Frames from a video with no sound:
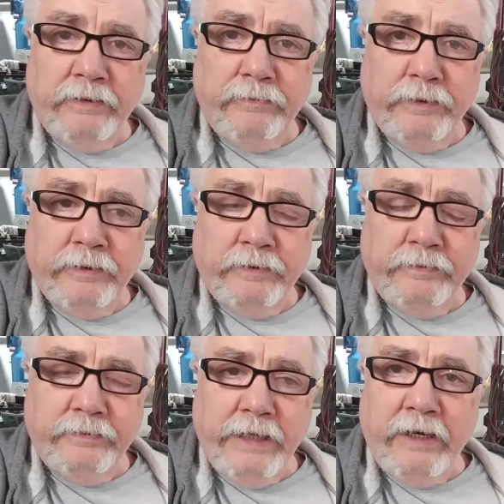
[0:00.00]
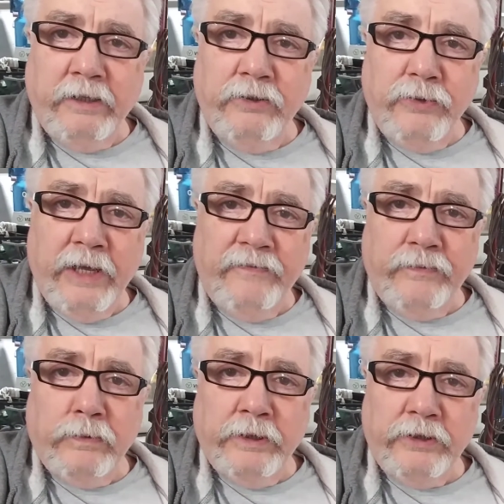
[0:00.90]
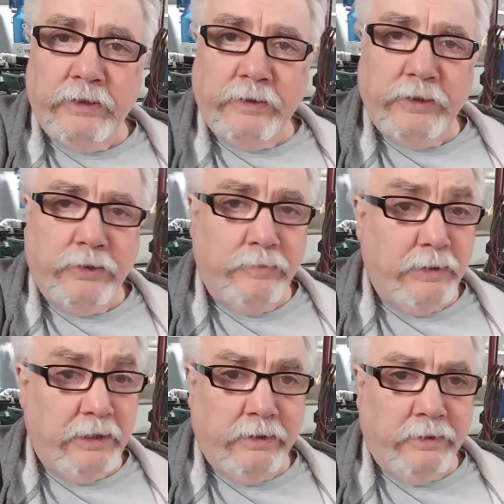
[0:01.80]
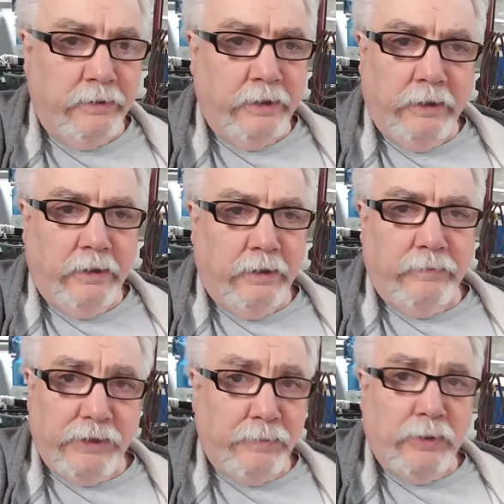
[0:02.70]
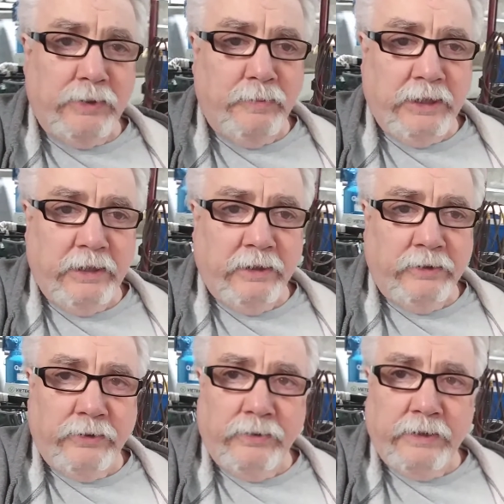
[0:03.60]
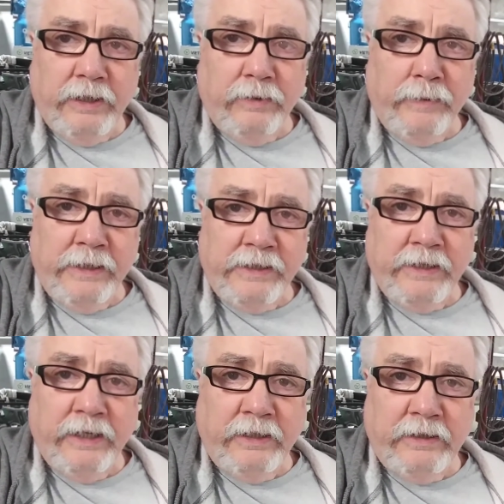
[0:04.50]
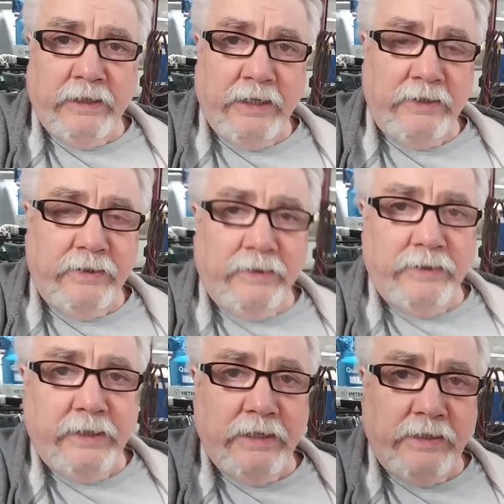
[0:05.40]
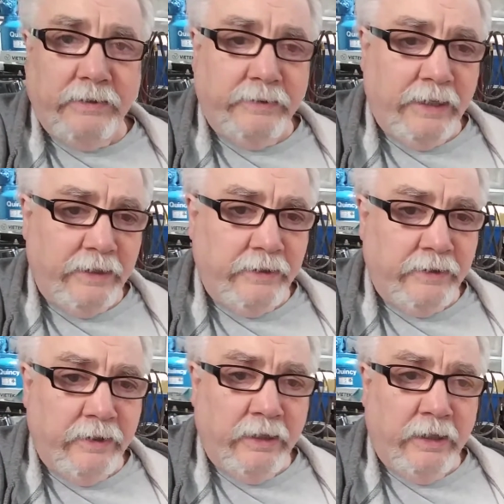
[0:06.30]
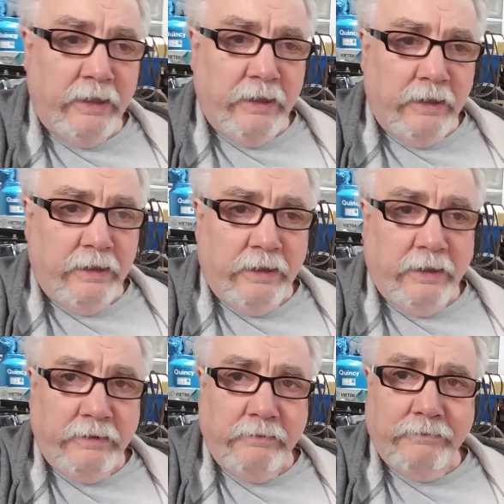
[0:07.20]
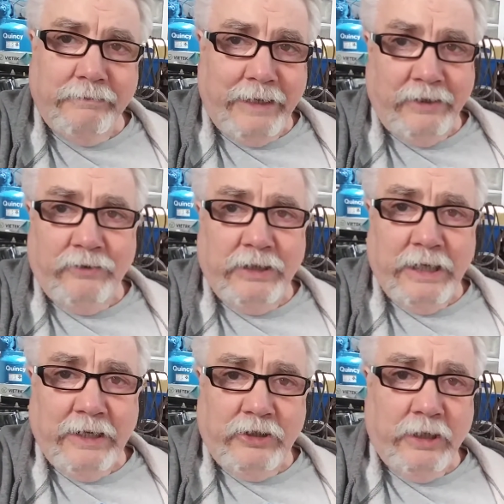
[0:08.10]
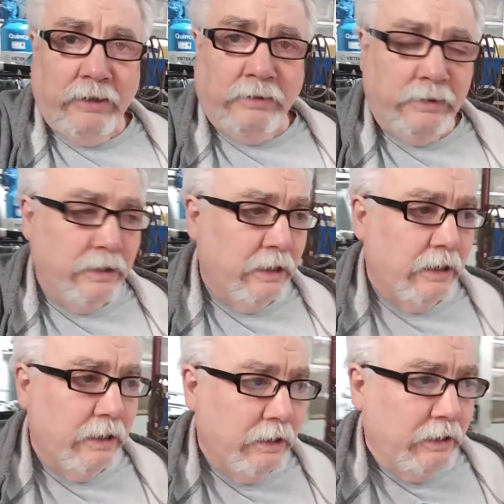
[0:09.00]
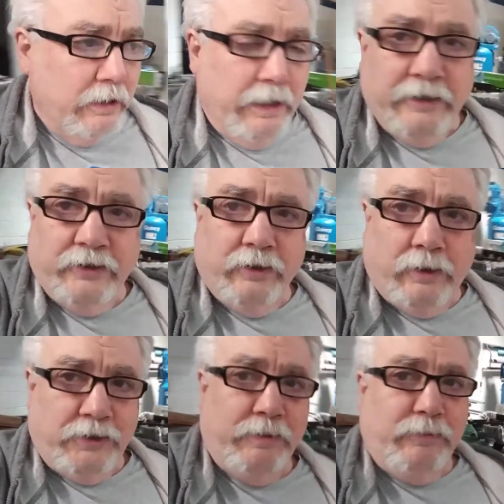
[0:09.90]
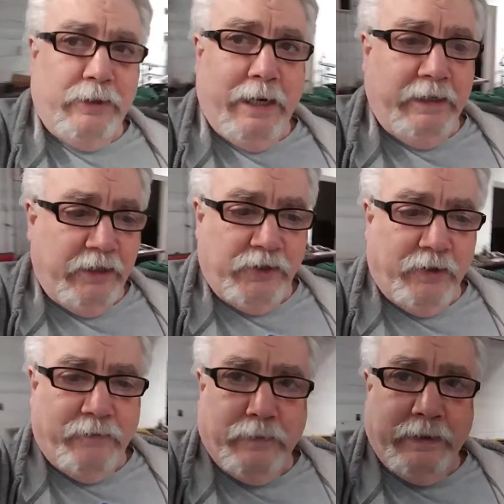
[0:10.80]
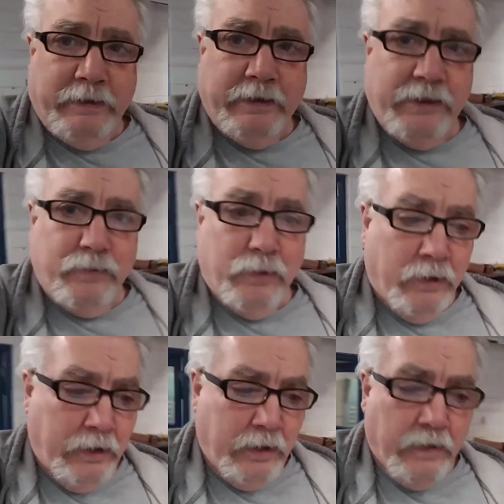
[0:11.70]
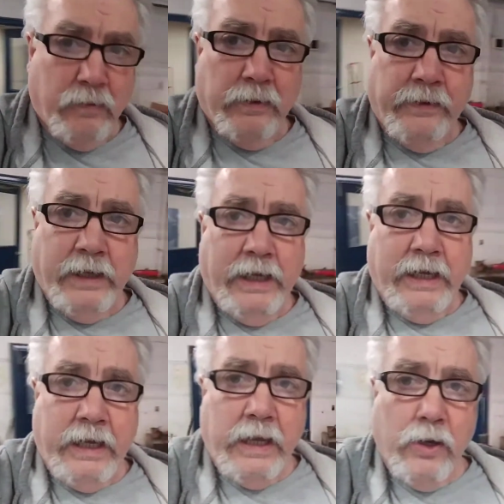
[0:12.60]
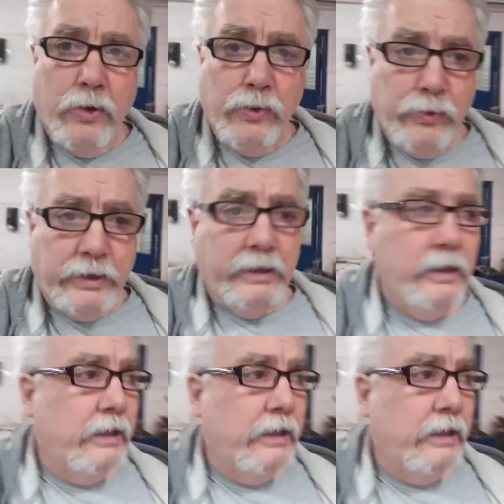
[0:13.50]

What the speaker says: we're getting a new head for it. It should be here. It was supposed to be here Tuesday or Wednesday. Today's Thursday, still not here. Thank you, DHL, and your awesome tracking software that doesn't work worth a hoot.